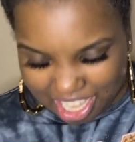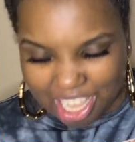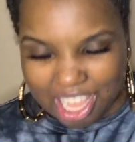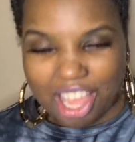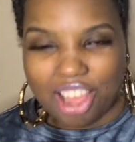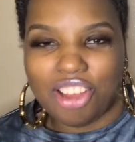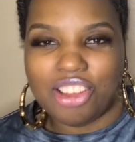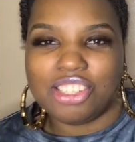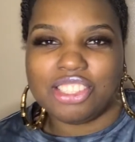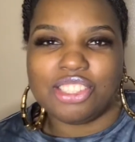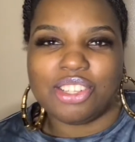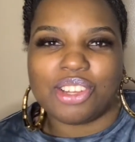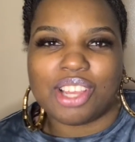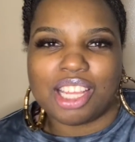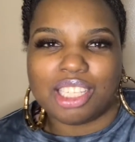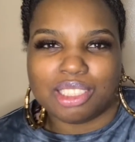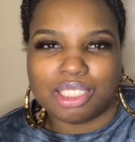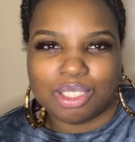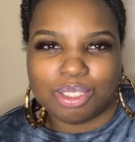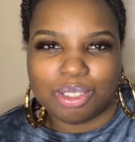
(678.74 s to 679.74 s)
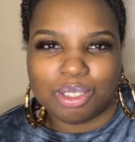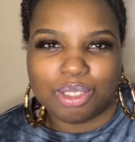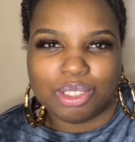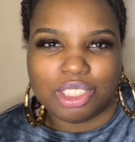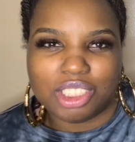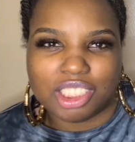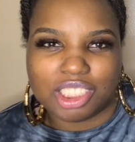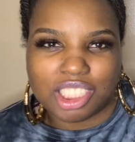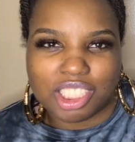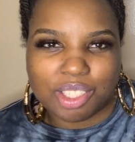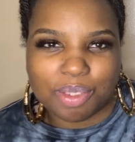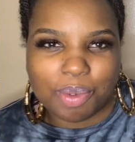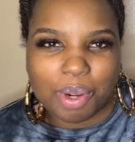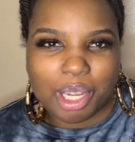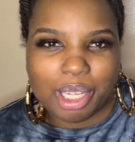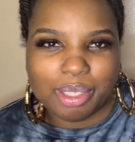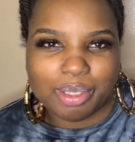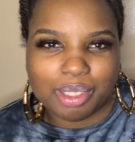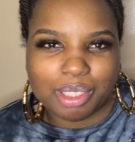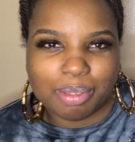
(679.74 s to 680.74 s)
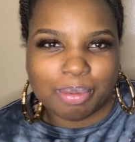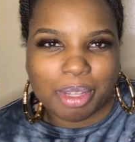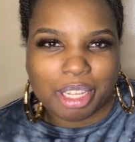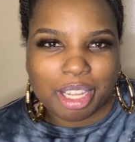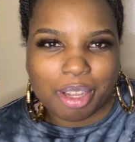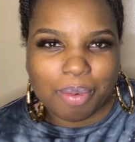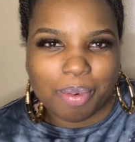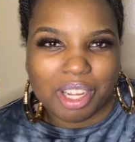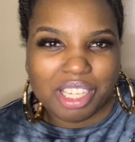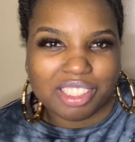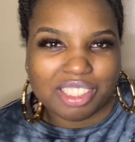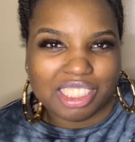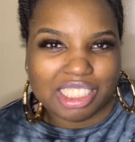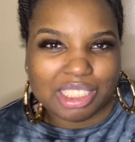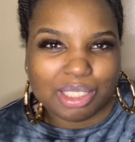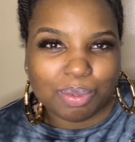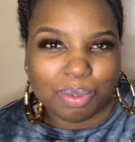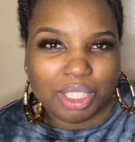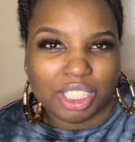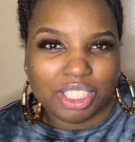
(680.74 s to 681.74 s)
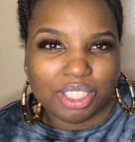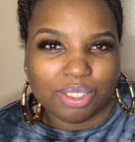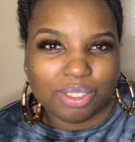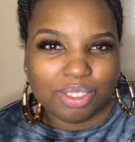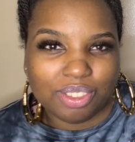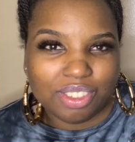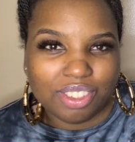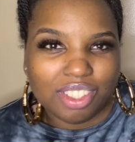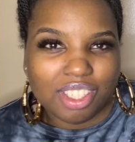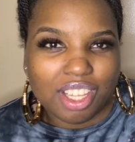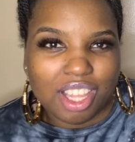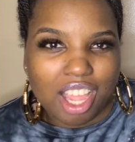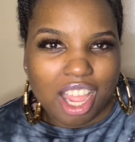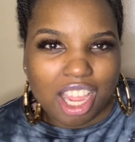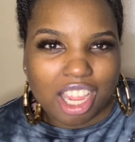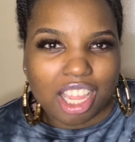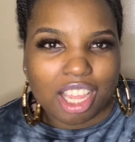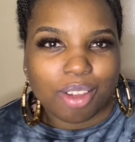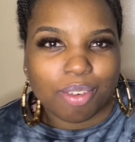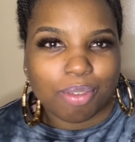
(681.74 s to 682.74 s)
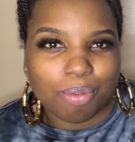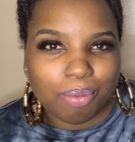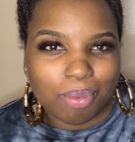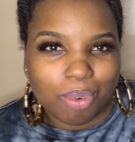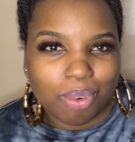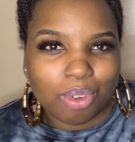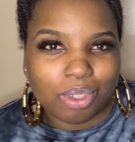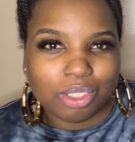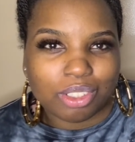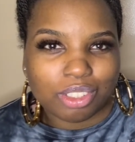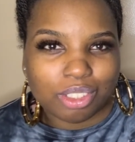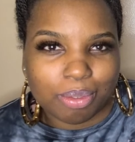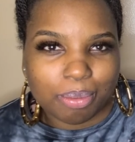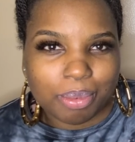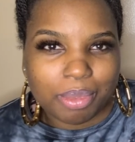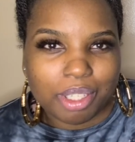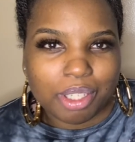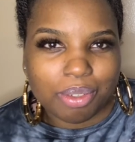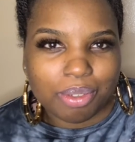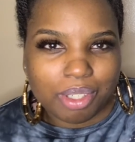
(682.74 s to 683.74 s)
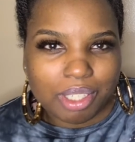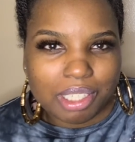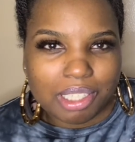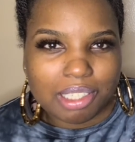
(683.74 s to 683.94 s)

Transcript: I also got some Neutrogena wipes, makeup wipes as well. I got from Ulta Beauty